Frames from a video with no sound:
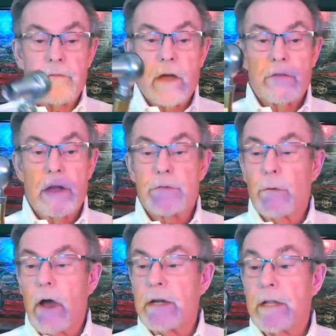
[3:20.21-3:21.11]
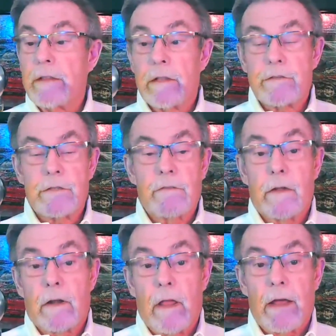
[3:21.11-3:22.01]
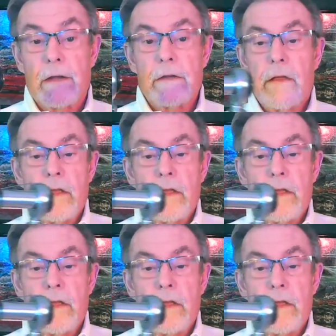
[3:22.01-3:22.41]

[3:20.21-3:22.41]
five eighths rod end that's Teflon lined.